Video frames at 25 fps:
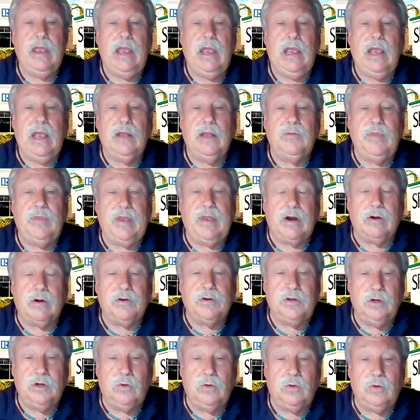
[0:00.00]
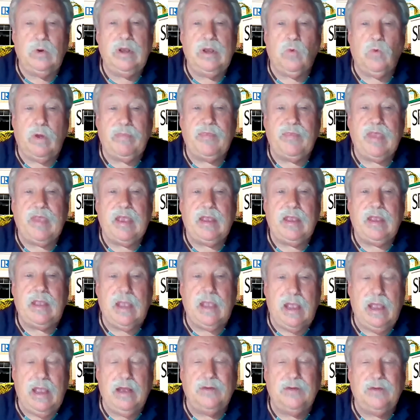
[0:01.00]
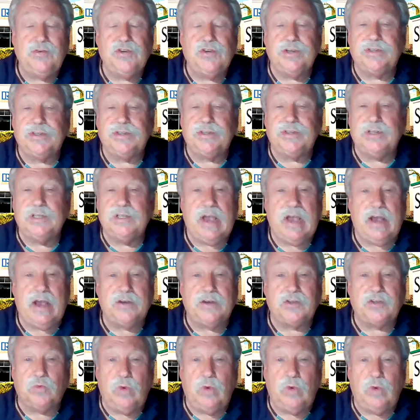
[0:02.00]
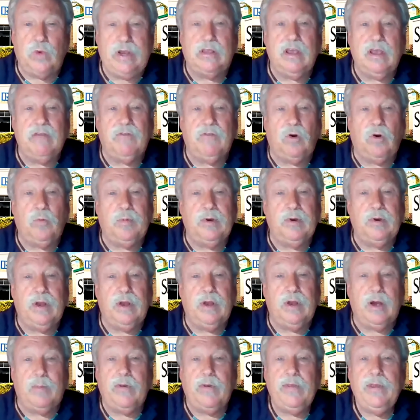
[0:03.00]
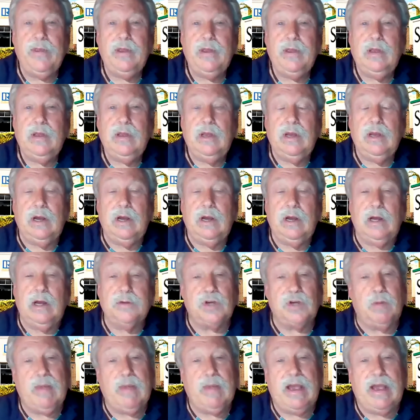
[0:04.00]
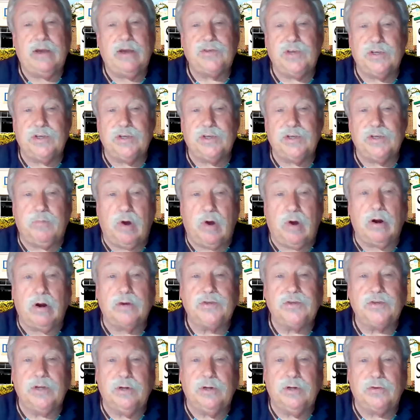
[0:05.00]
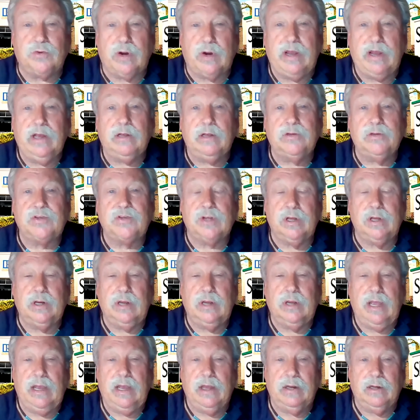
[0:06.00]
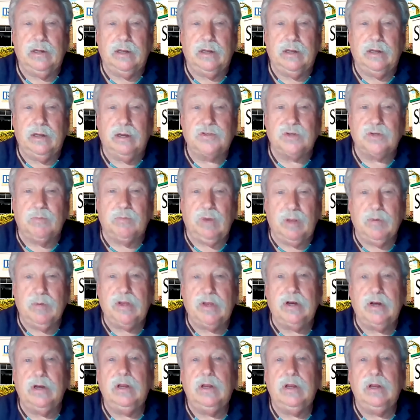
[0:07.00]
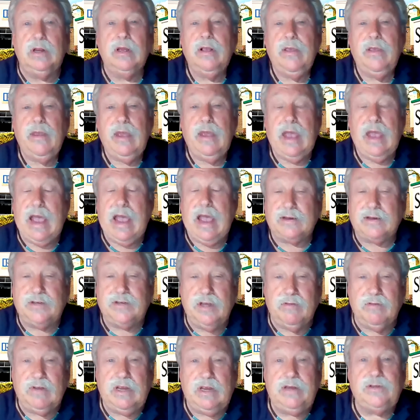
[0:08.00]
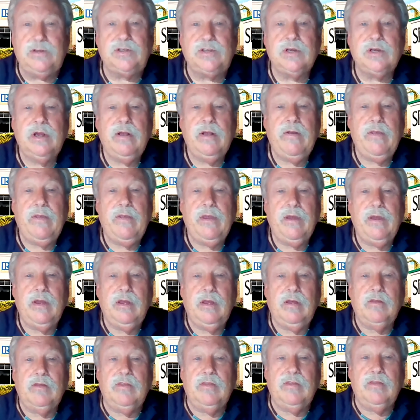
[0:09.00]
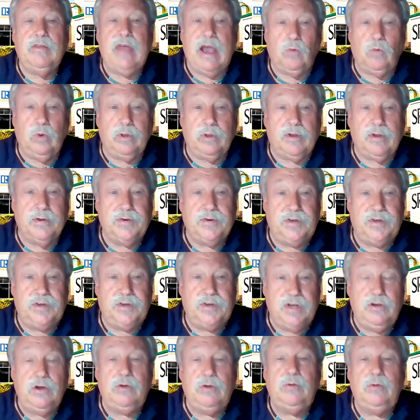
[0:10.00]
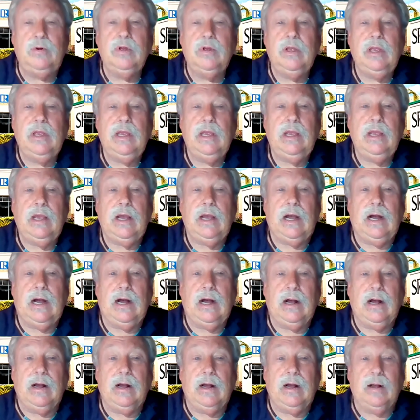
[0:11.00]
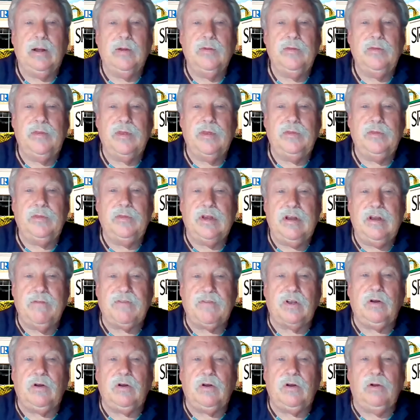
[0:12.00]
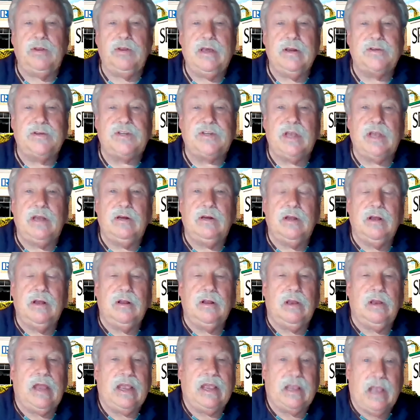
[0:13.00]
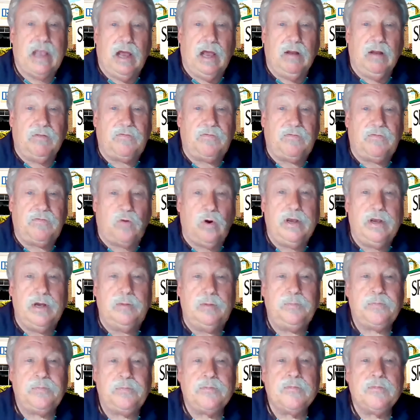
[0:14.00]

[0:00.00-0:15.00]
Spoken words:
and they're doing what they can. Just this past week, they've opened up some access to parks and trails and some limited activities. That will continue. The difficulty in a state like California